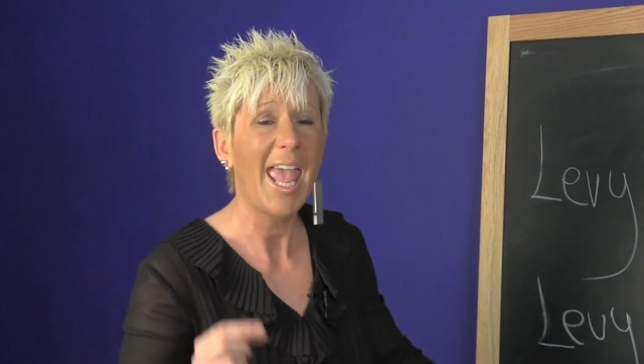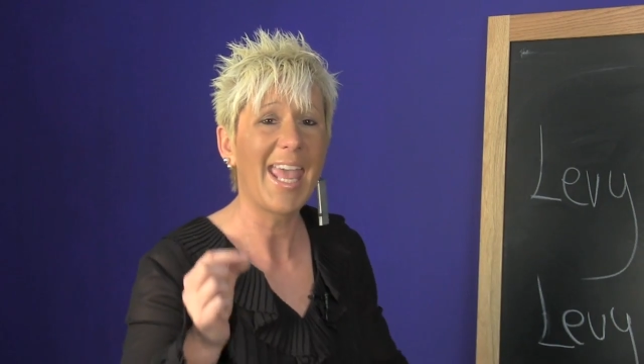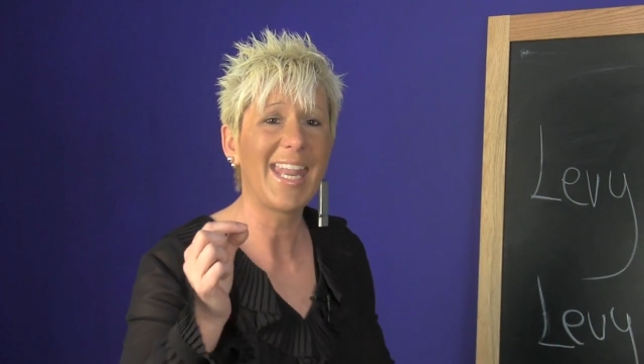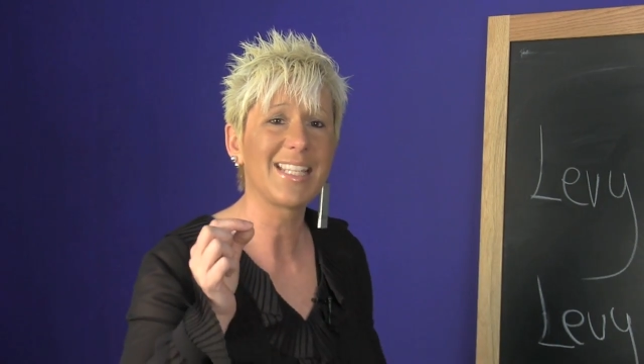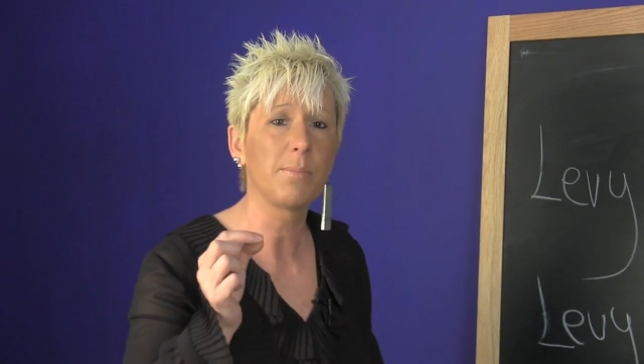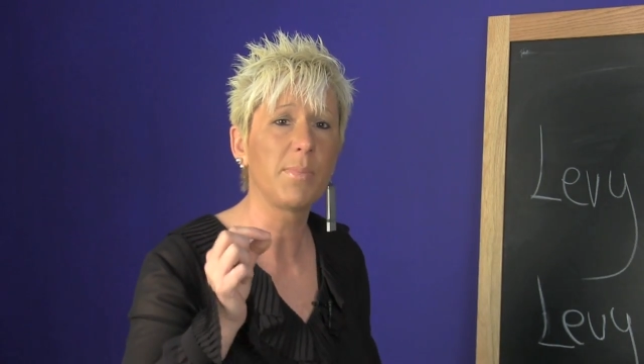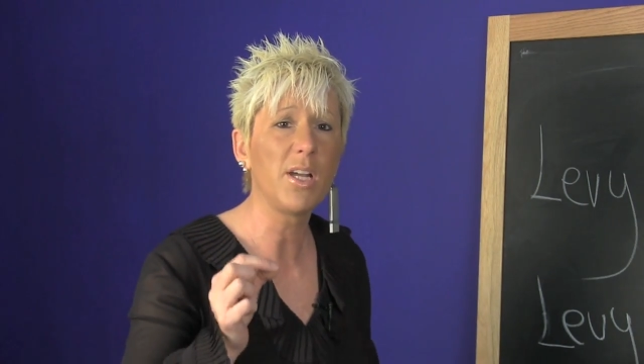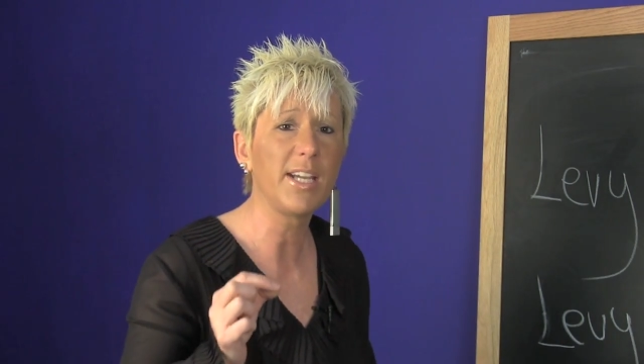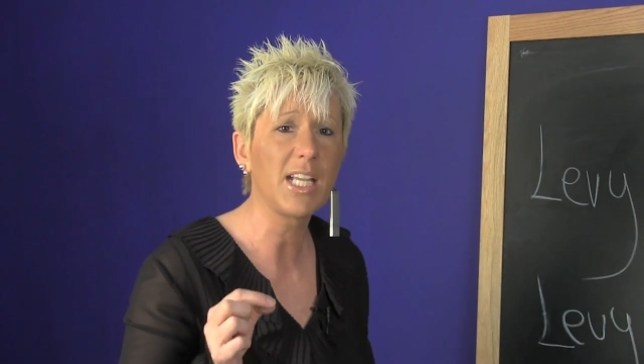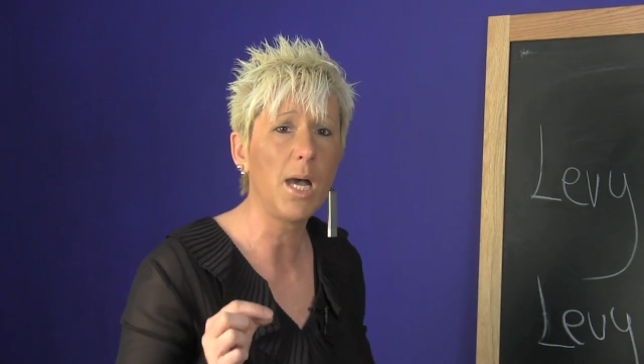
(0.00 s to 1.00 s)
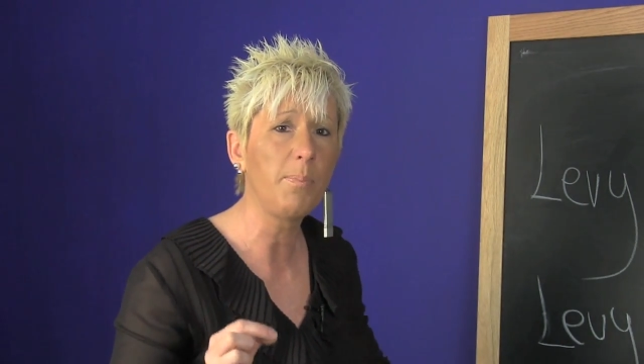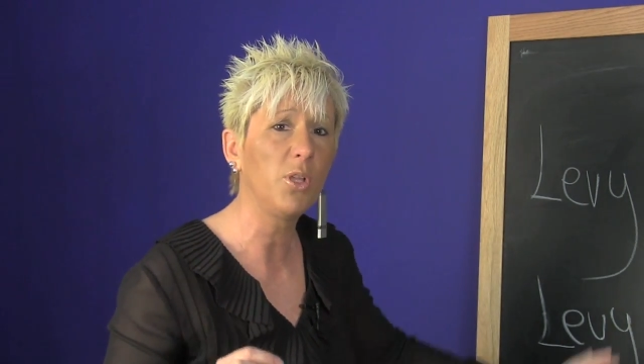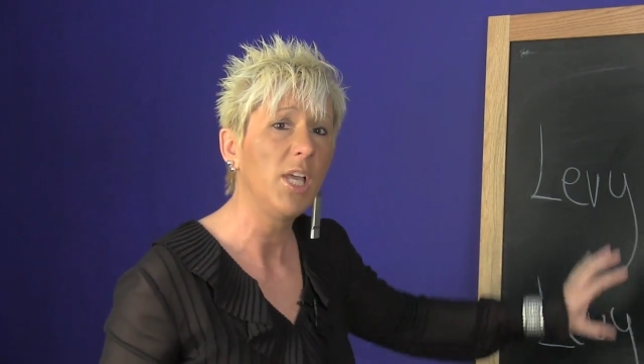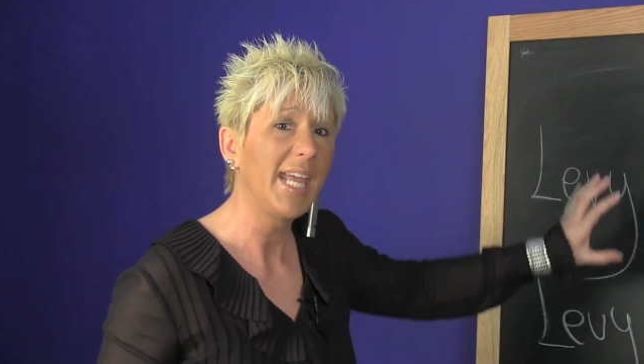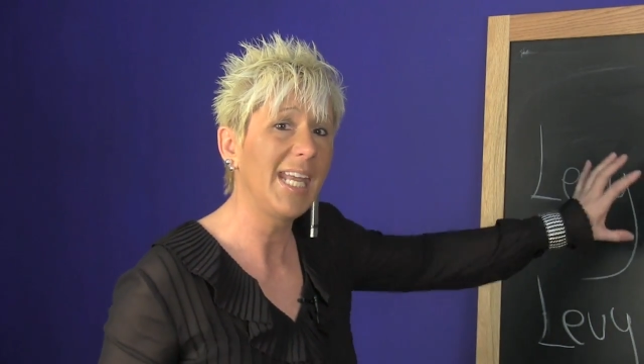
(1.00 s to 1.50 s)
And as a married
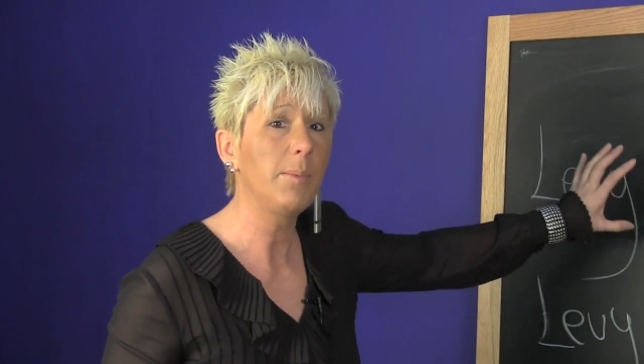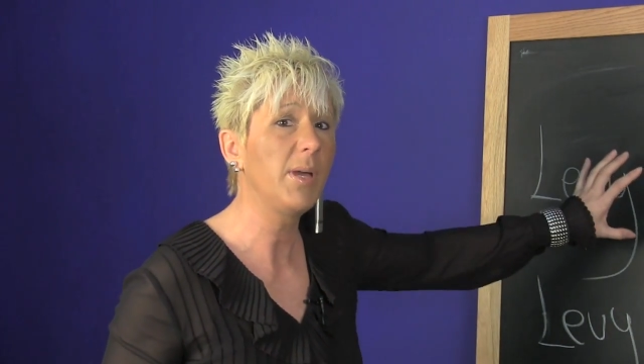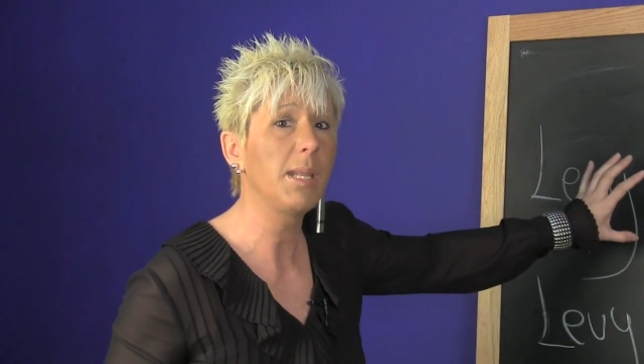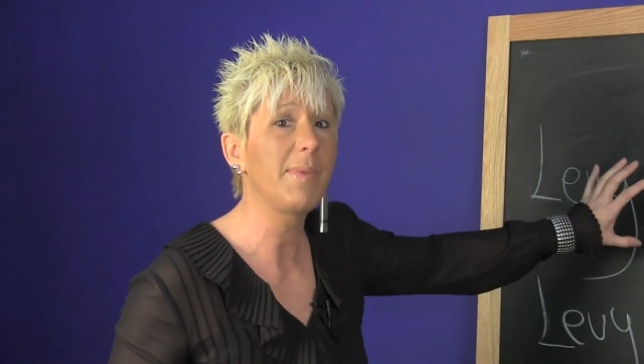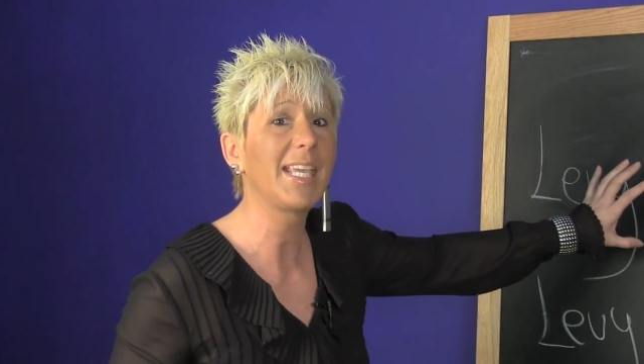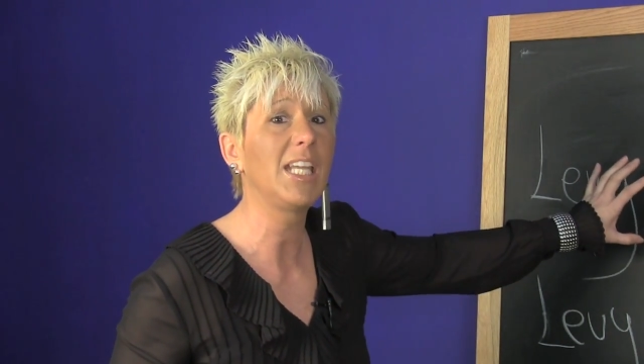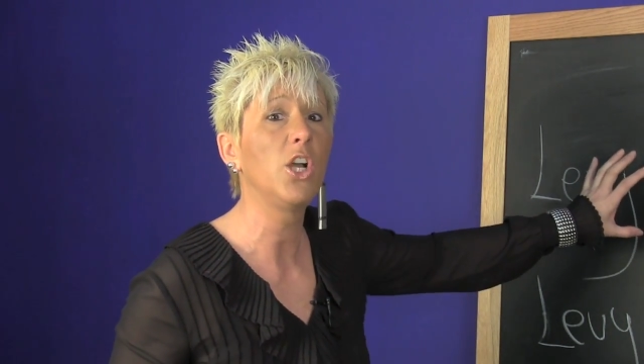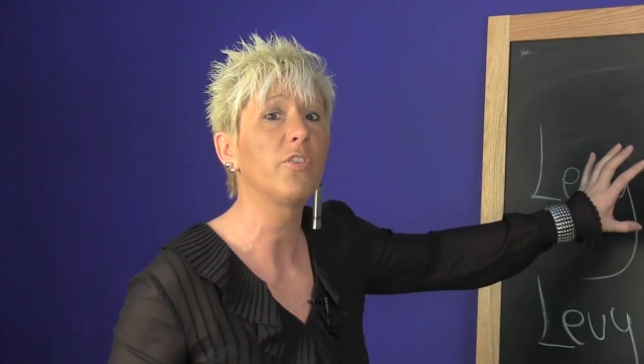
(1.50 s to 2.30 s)
couple, anybody making